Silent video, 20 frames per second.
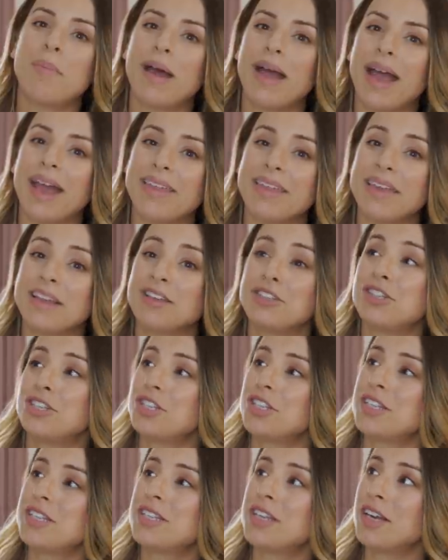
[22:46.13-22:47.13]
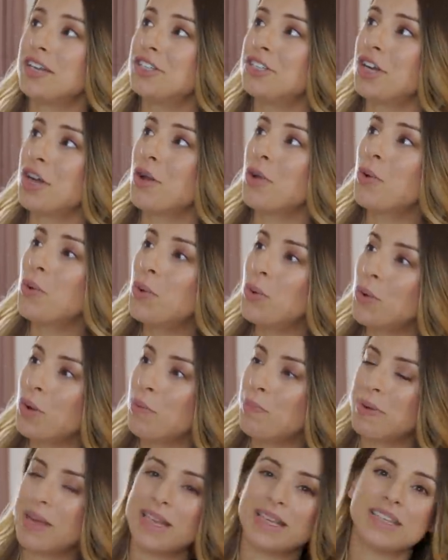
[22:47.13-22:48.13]
But I think it's just such a
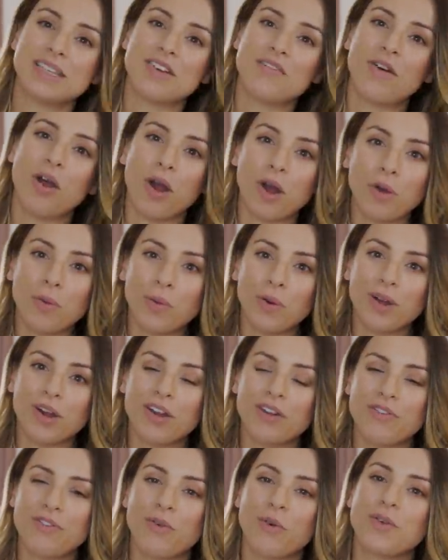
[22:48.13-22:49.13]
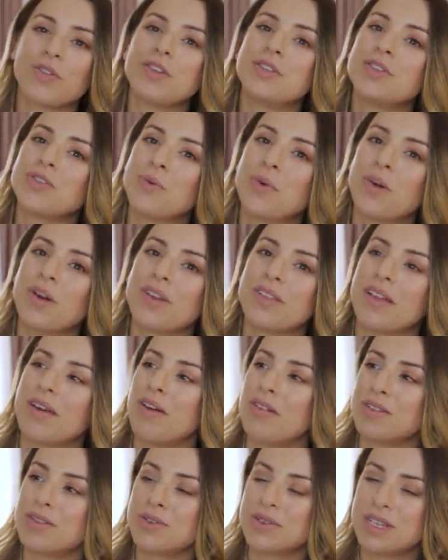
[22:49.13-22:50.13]
cool piece of artwork for the door that
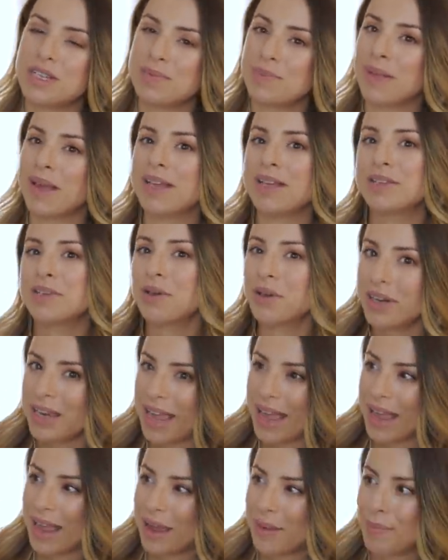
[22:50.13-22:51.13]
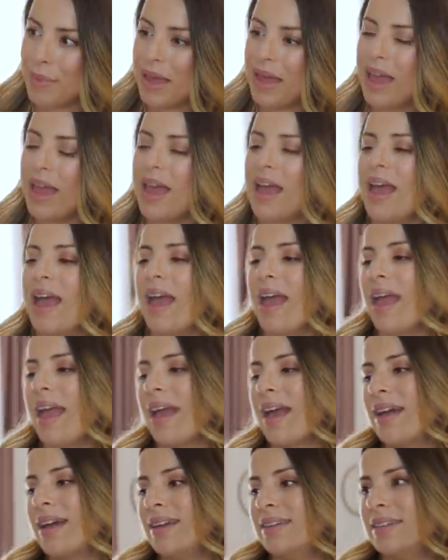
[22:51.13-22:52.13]
also displays her name,
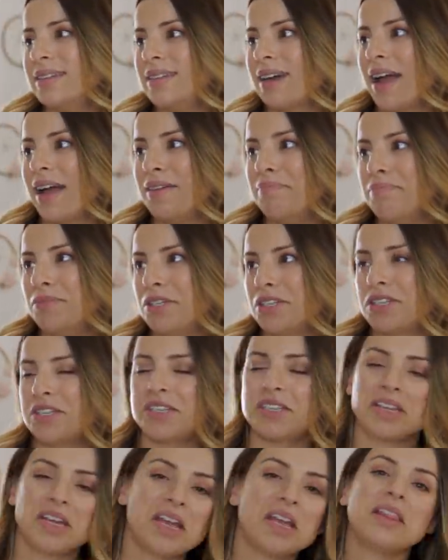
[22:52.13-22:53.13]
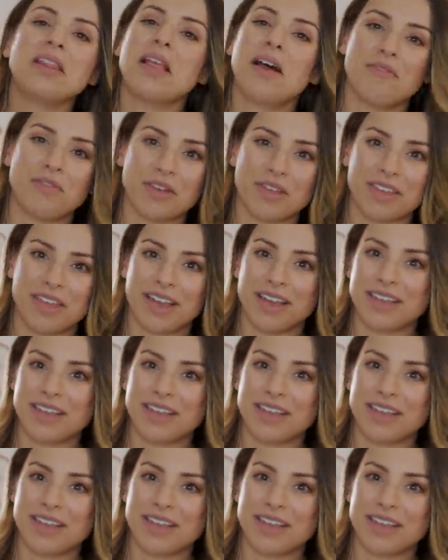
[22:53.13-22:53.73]
and I'm just in love with